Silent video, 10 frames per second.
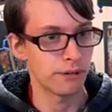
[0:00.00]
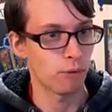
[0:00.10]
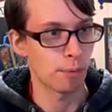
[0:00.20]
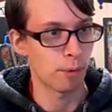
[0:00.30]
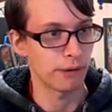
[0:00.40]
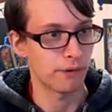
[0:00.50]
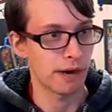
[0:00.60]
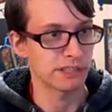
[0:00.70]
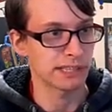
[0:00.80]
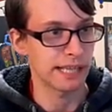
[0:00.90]

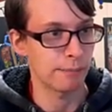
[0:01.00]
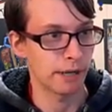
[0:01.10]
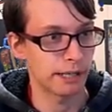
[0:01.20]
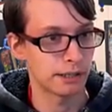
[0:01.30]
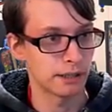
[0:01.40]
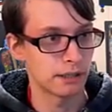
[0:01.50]
4.5. It's not that bad.